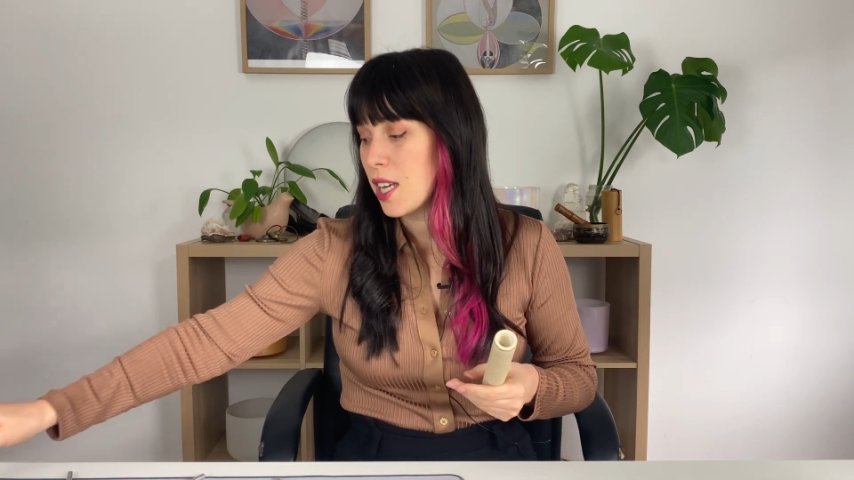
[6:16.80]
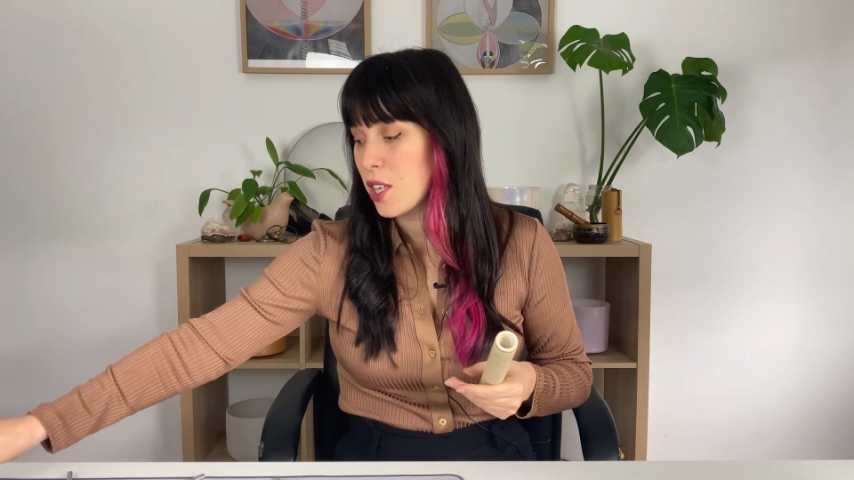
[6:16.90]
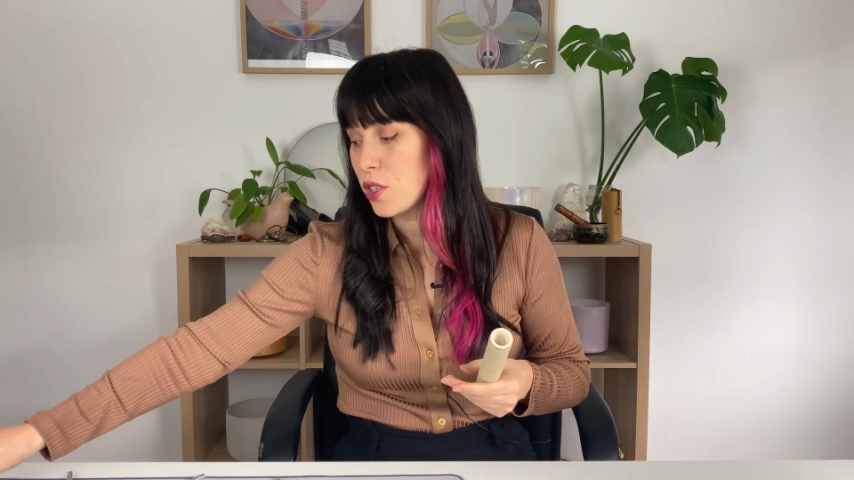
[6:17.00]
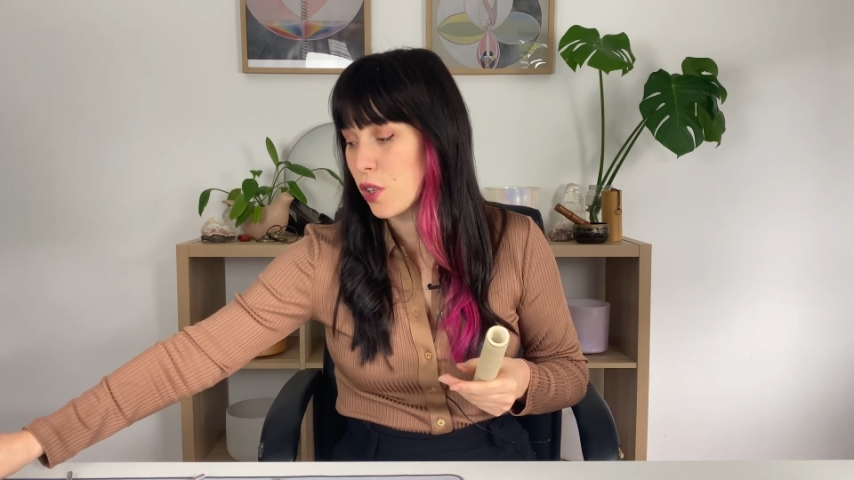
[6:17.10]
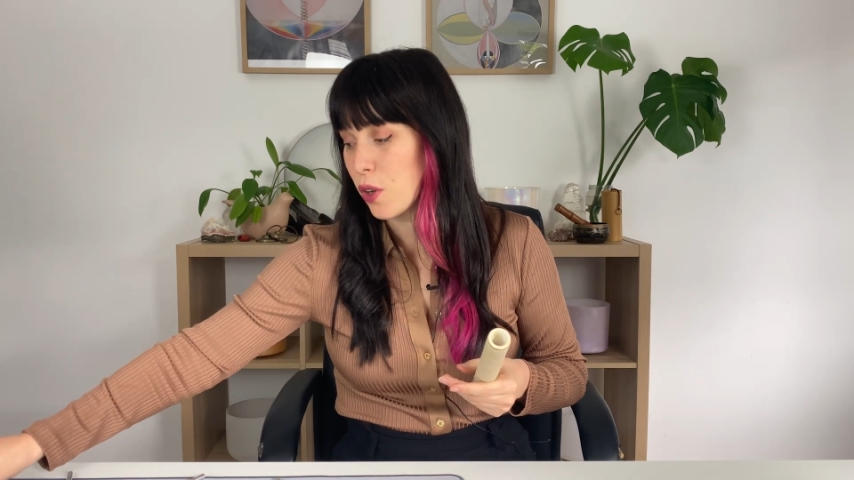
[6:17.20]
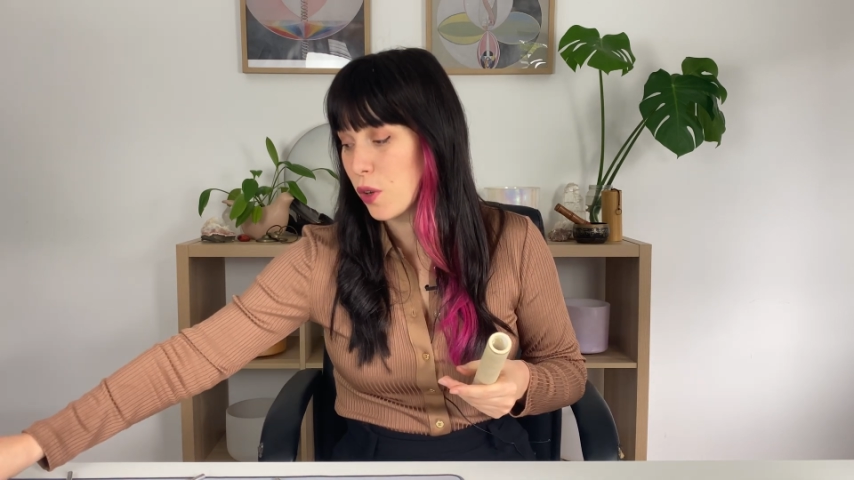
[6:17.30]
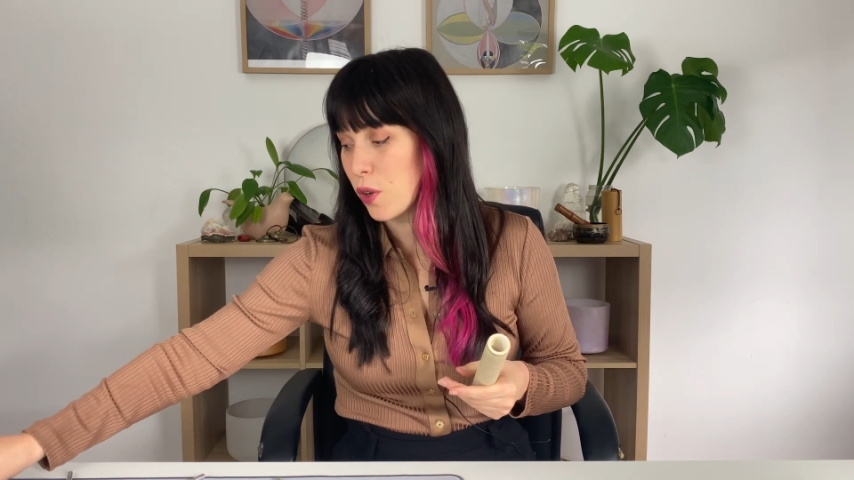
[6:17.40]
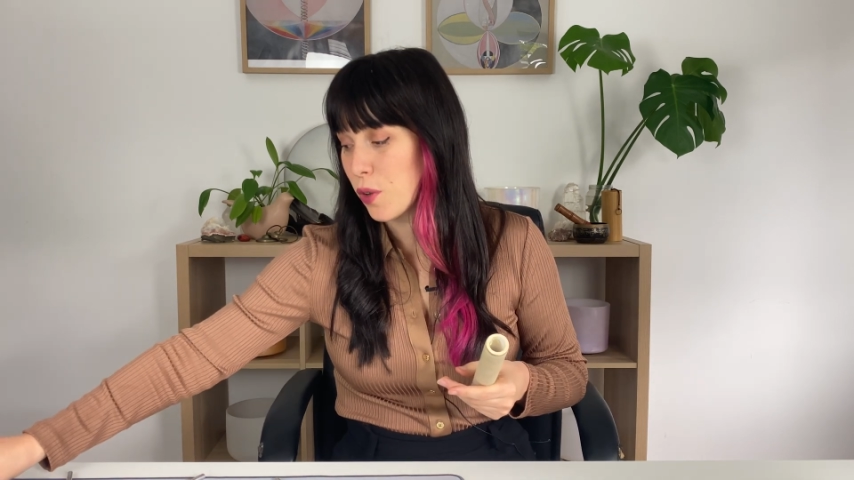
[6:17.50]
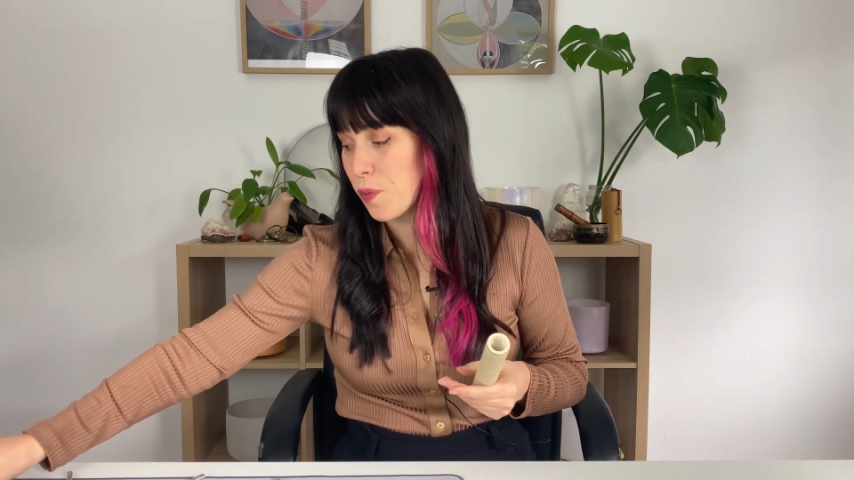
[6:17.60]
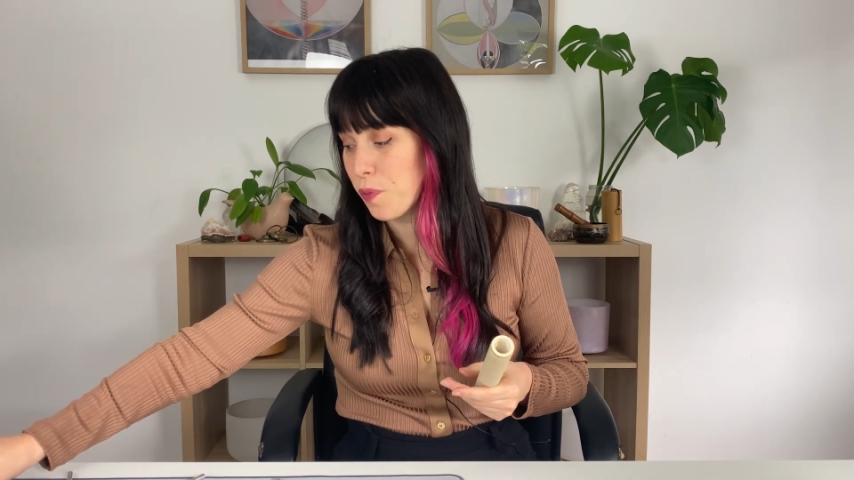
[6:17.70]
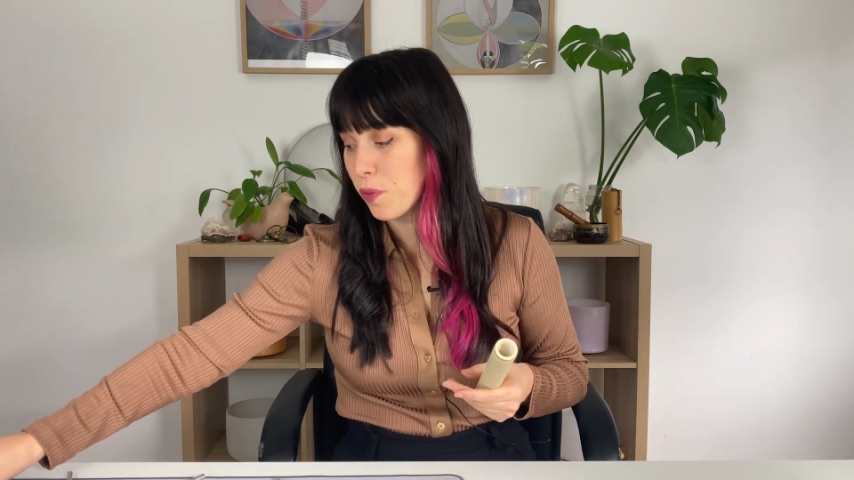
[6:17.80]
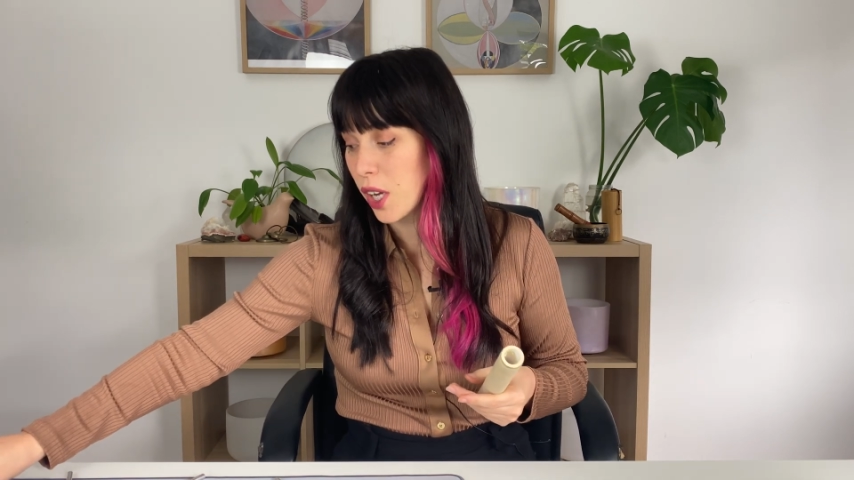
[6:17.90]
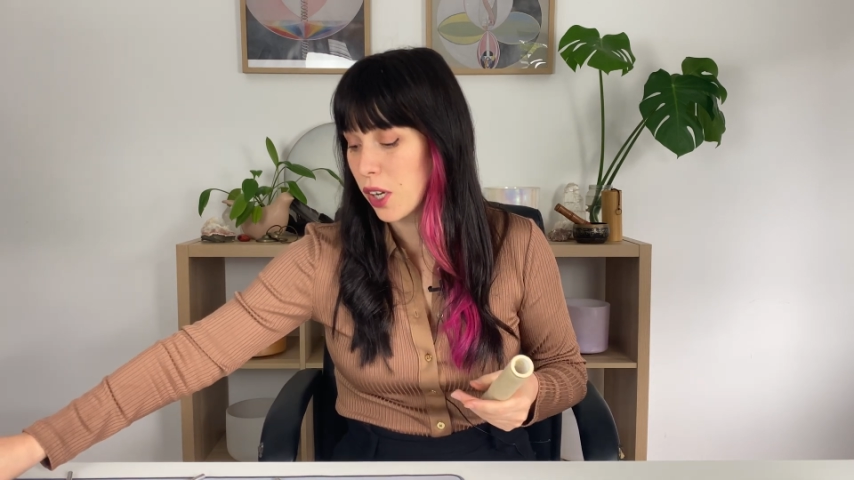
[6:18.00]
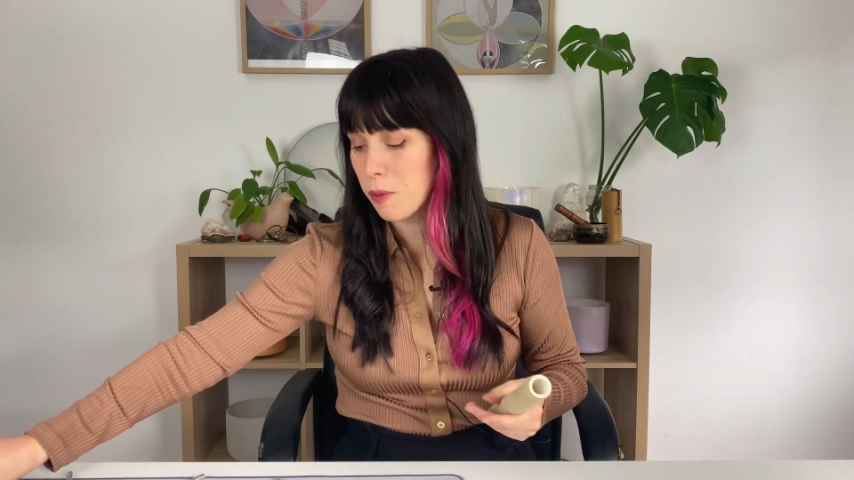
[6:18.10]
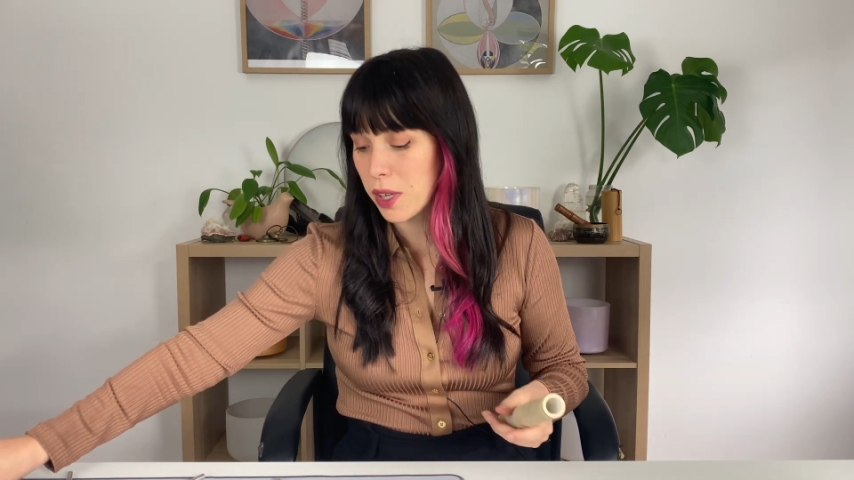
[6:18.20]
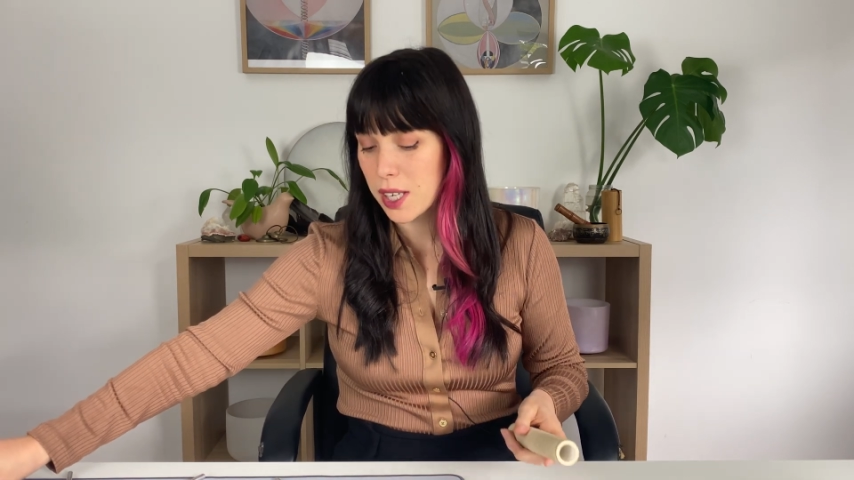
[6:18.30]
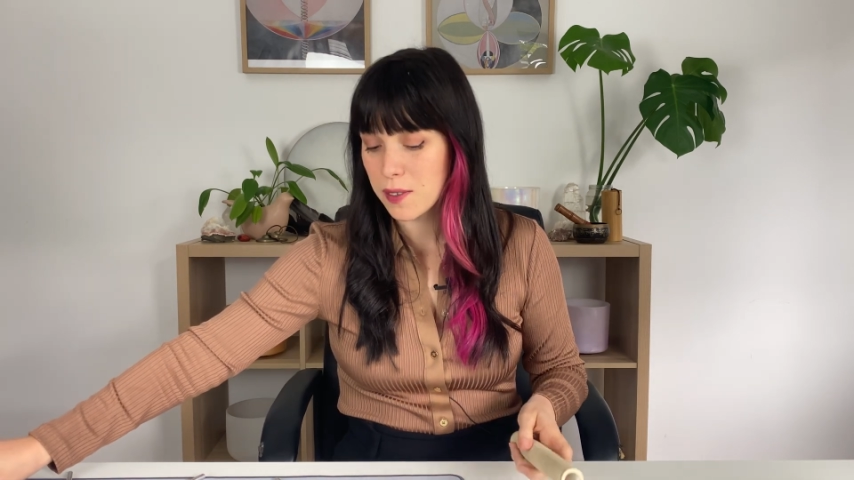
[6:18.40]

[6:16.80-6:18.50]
So I hope that gives